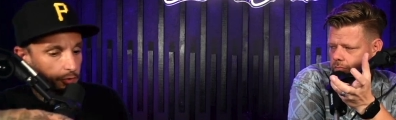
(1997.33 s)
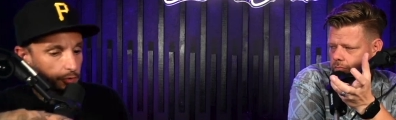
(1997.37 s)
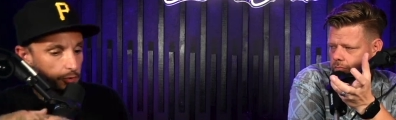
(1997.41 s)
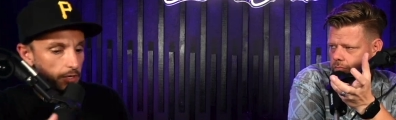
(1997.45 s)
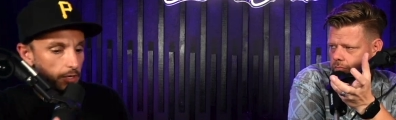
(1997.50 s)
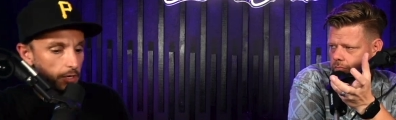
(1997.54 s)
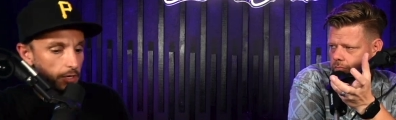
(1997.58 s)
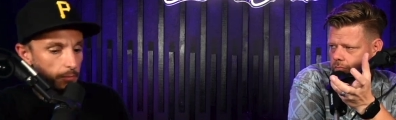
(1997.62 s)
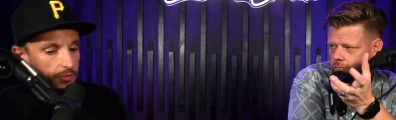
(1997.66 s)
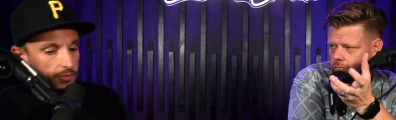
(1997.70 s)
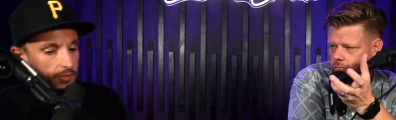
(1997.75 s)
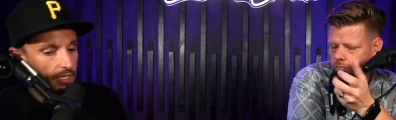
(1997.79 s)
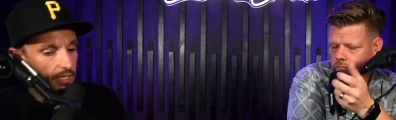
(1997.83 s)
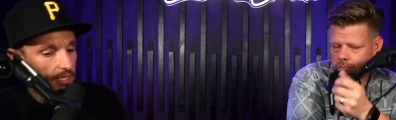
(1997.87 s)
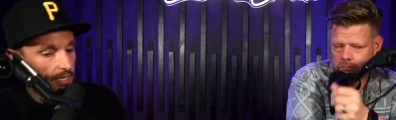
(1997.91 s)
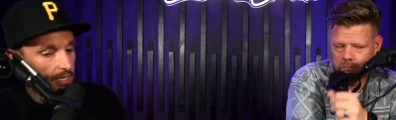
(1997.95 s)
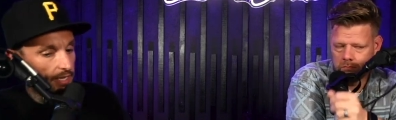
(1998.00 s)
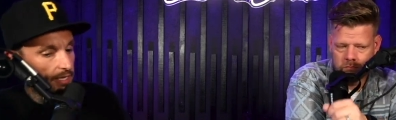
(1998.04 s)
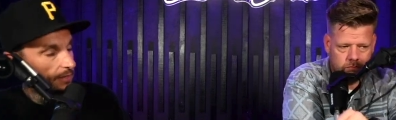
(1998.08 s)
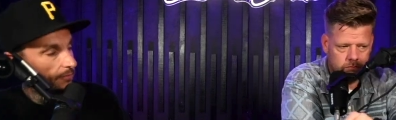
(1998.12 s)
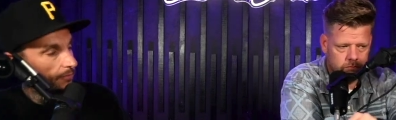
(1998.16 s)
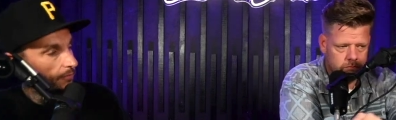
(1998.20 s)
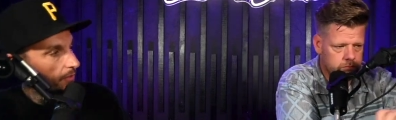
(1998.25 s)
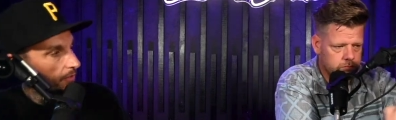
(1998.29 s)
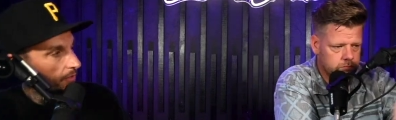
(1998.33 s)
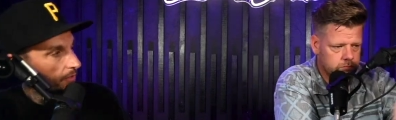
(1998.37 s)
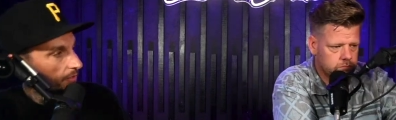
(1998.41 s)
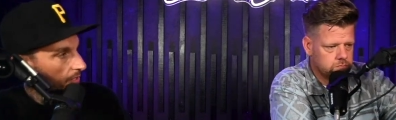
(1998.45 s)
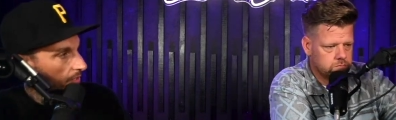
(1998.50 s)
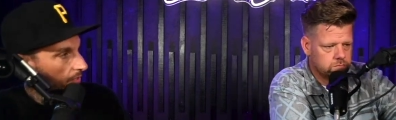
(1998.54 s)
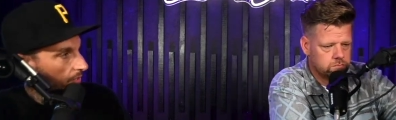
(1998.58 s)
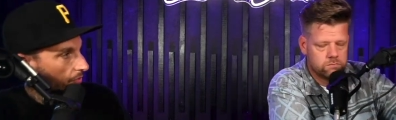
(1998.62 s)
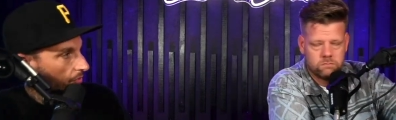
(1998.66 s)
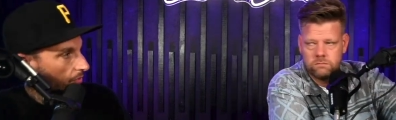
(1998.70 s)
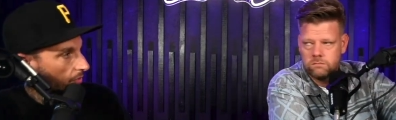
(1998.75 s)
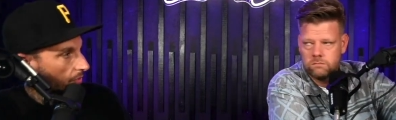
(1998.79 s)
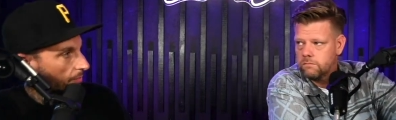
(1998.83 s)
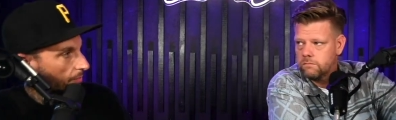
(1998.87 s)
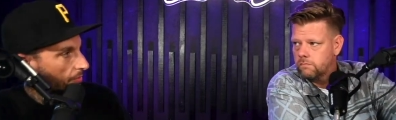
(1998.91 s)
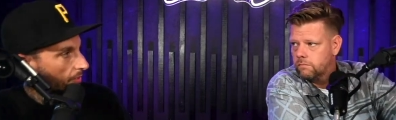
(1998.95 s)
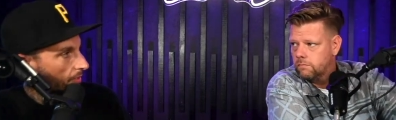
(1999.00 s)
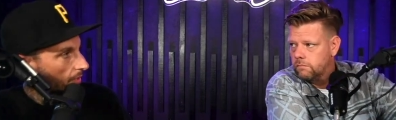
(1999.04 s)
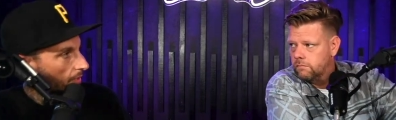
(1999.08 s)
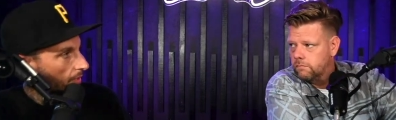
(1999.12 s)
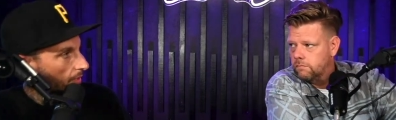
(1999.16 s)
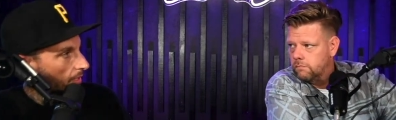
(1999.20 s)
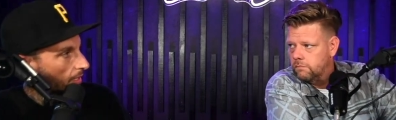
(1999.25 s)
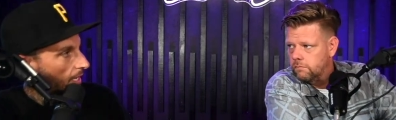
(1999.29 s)
Speaker 1: you can almost take any verse in
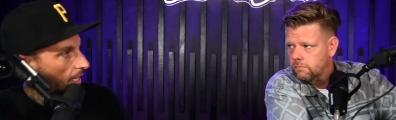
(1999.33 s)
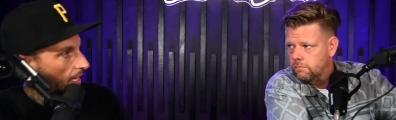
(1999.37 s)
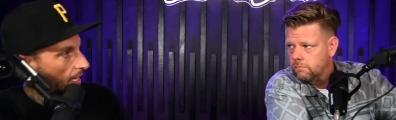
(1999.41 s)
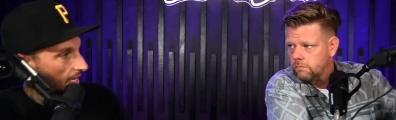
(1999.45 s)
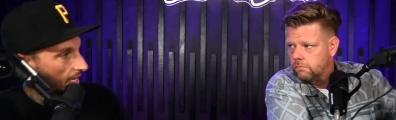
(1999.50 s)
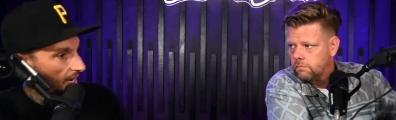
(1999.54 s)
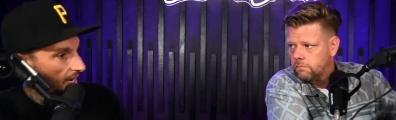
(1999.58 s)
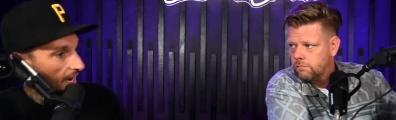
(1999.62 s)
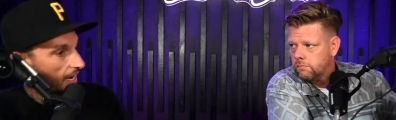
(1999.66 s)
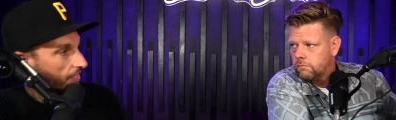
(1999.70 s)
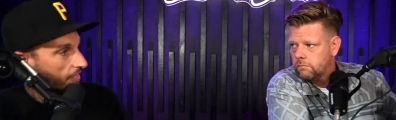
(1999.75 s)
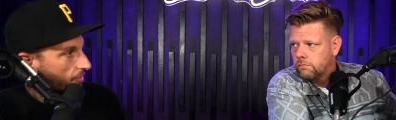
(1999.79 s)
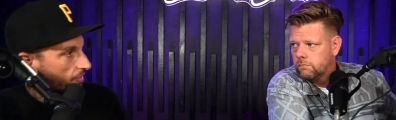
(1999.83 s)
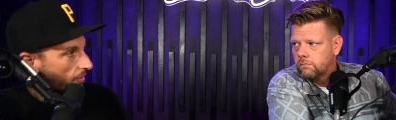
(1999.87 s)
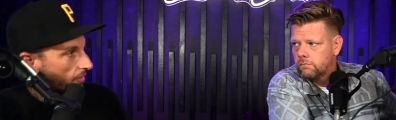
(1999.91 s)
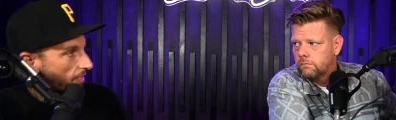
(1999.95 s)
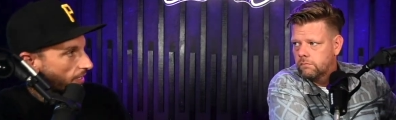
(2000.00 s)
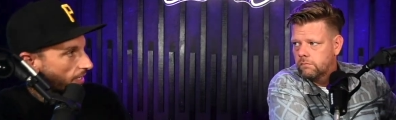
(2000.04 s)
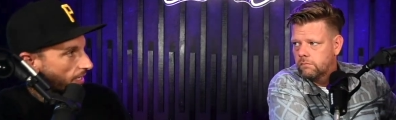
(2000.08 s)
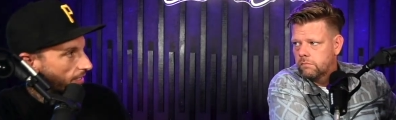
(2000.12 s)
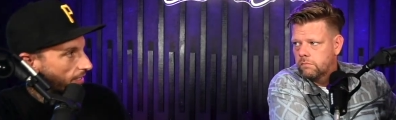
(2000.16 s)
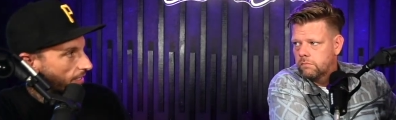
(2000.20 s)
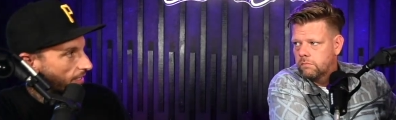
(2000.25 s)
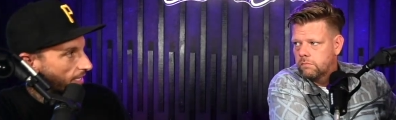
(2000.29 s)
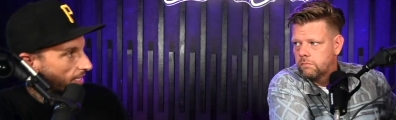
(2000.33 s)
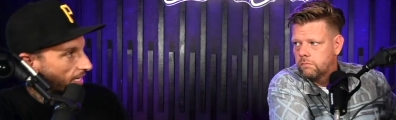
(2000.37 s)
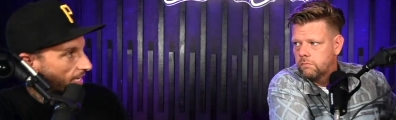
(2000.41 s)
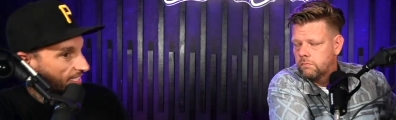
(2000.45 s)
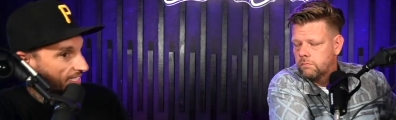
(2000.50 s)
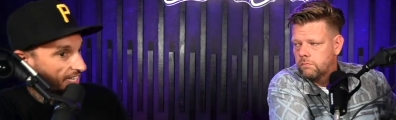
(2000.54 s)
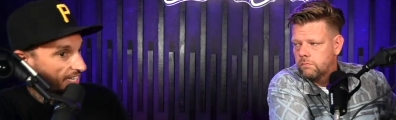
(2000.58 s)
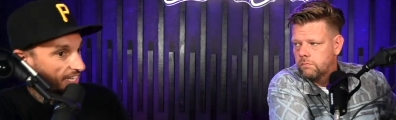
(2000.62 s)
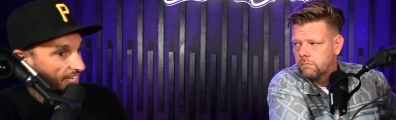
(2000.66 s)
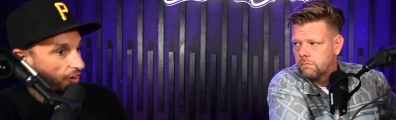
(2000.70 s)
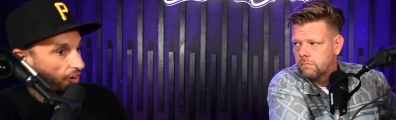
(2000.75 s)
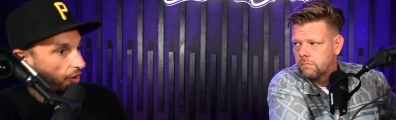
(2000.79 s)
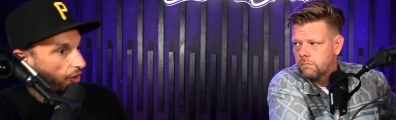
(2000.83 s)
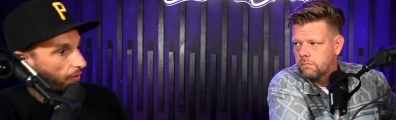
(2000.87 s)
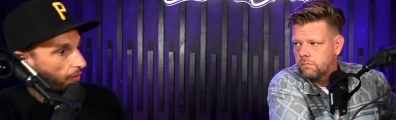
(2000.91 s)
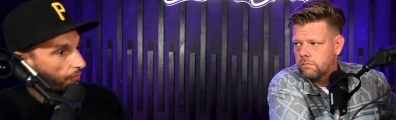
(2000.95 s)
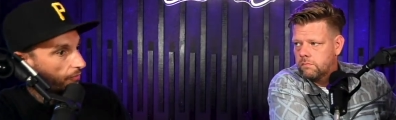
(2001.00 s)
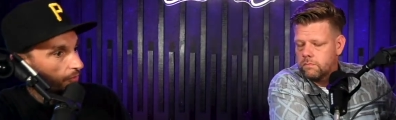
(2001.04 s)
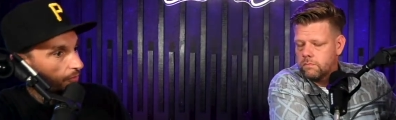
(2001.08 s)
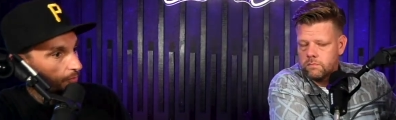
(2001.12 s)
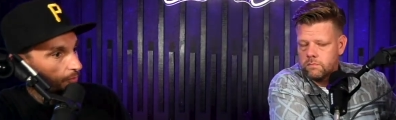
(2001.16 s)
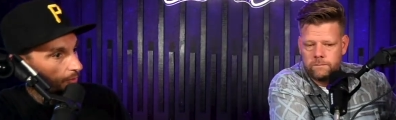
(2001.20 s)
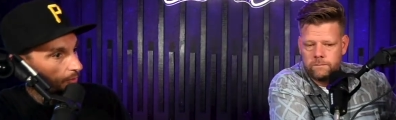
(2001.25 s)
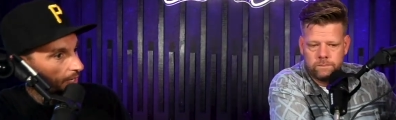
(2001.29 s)
Scripture and isolate it and get
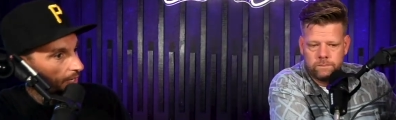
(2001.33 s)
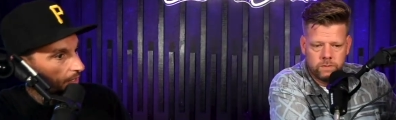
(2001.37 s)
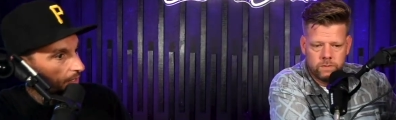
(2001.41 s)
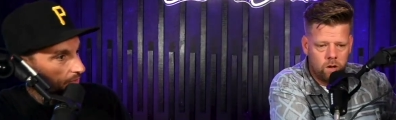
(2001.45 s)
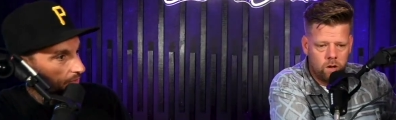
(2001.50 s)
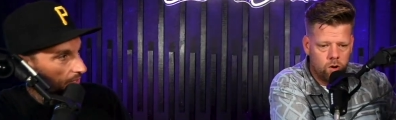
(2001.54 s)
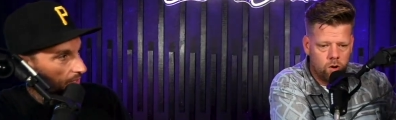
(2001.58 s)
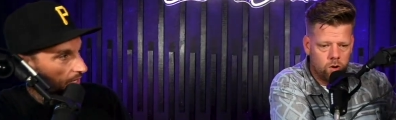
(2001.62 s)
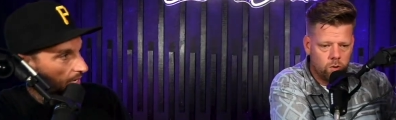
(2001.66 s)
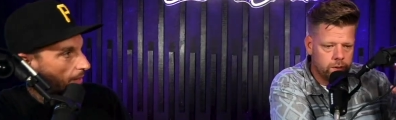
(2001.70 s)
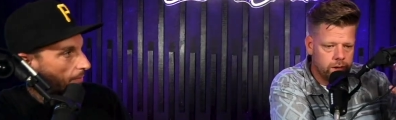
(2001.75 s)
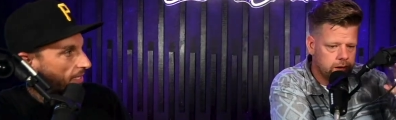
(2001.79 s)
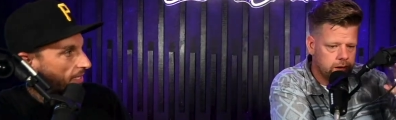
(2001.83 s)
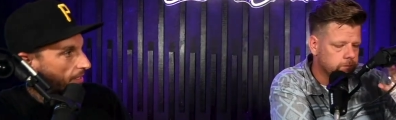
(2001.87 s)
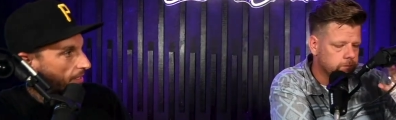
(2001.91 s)
off the rails. Oh man, I